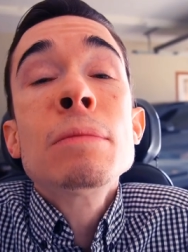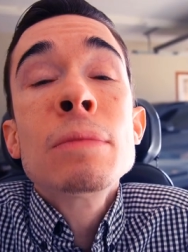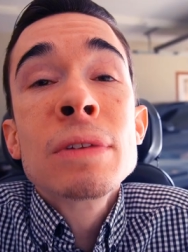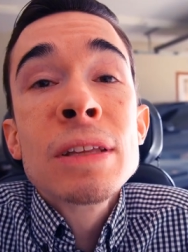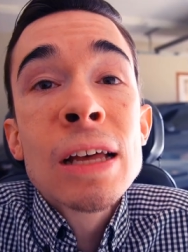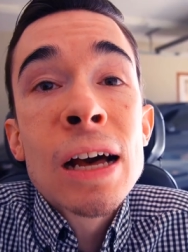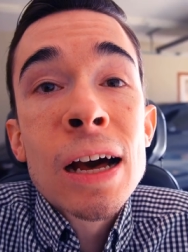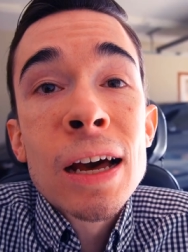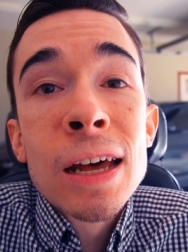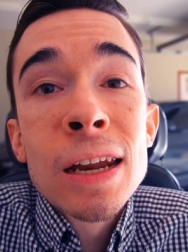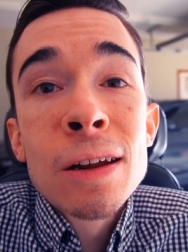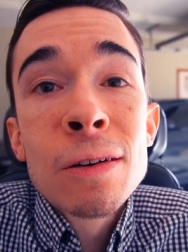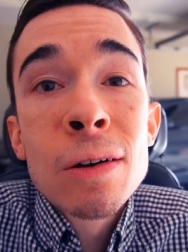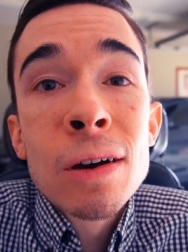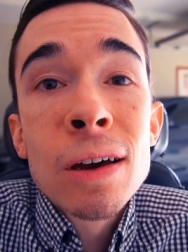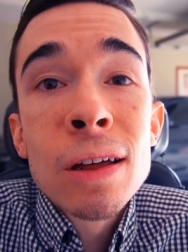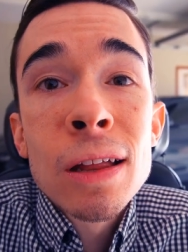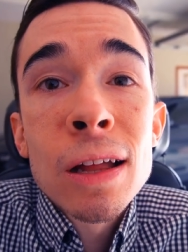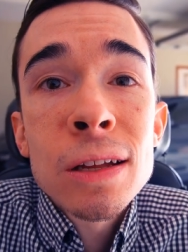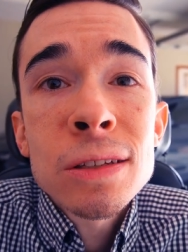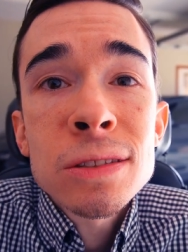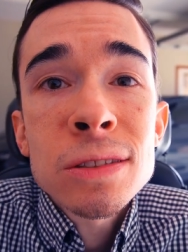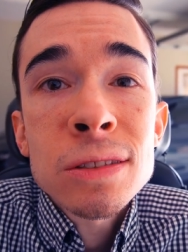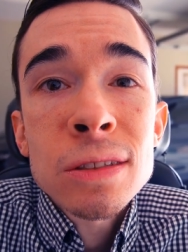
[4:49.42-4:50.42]
Yeah, anyway,
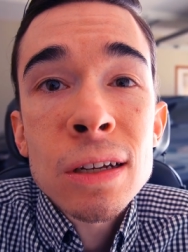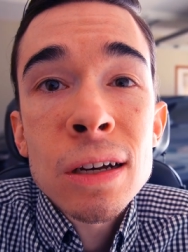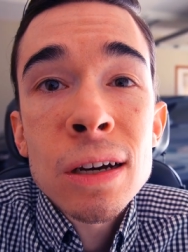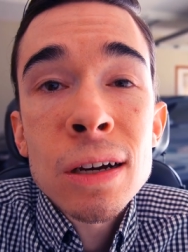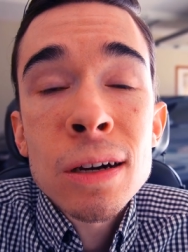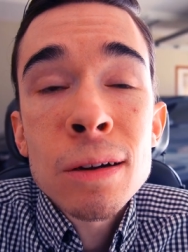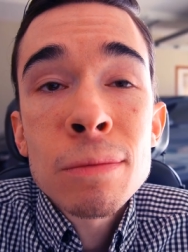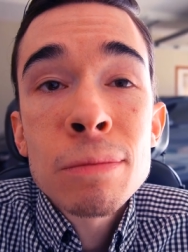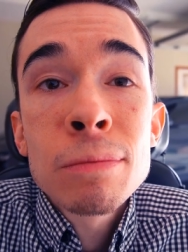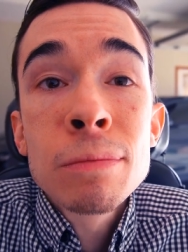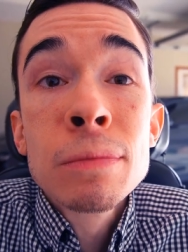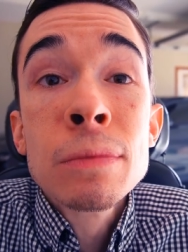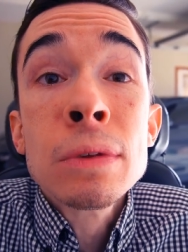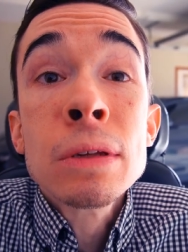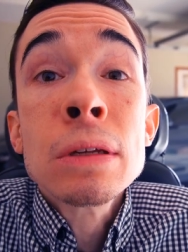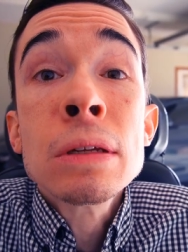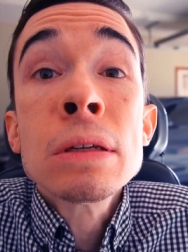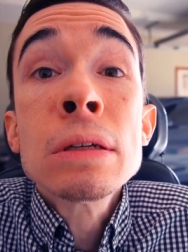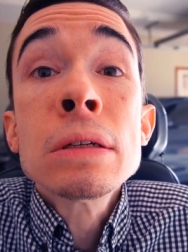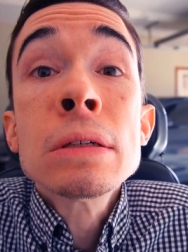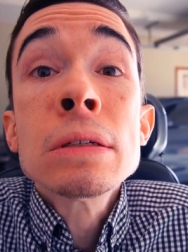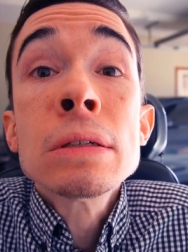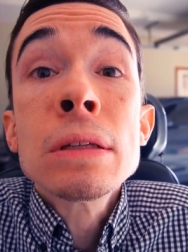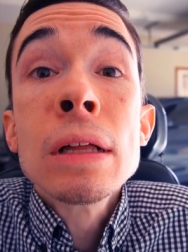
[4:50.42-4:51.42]
that's, uh,
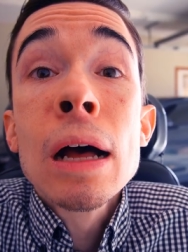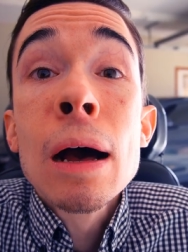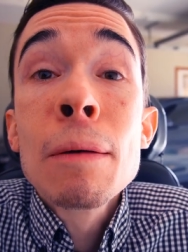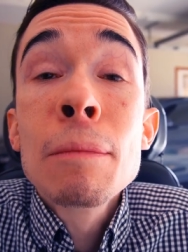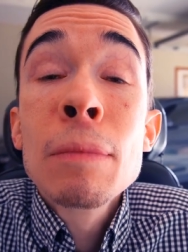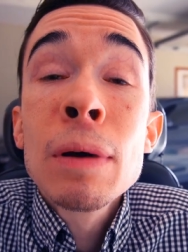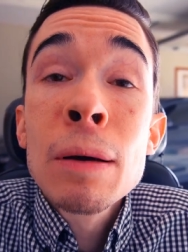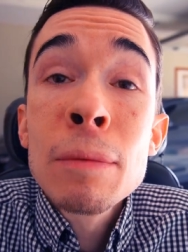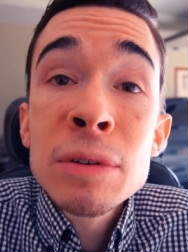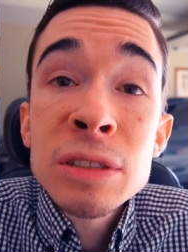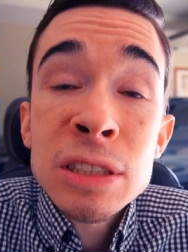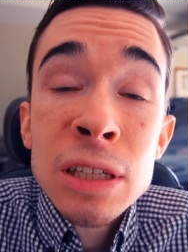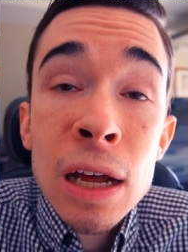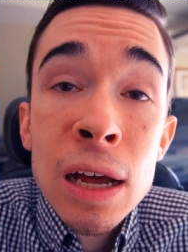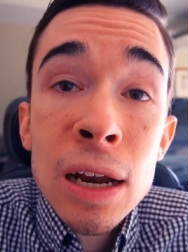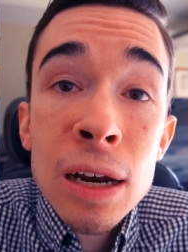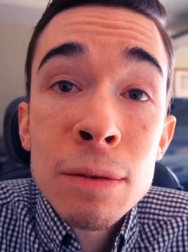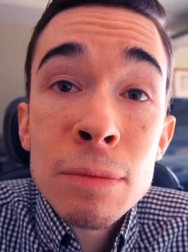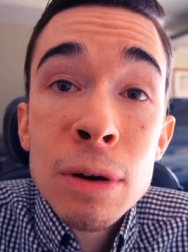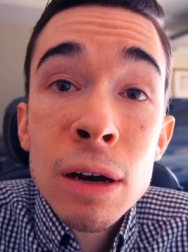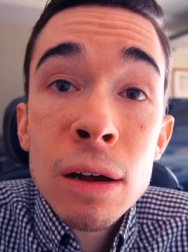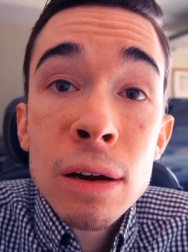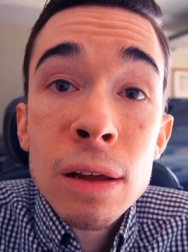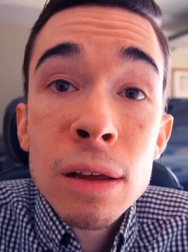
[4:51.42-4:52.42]
I'm, I'm, excited
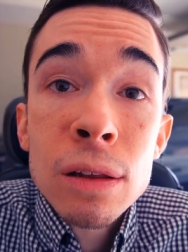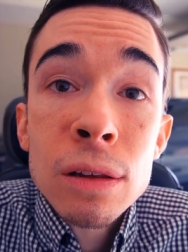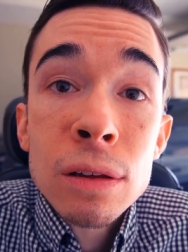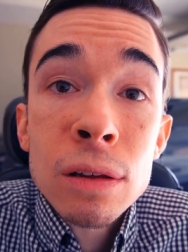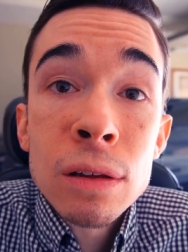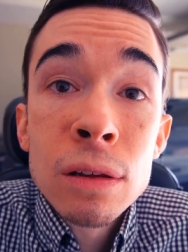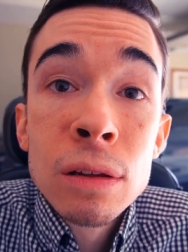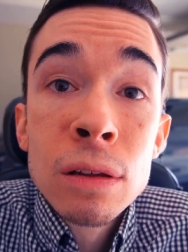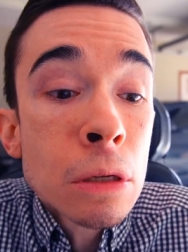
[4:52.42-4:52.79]
about it.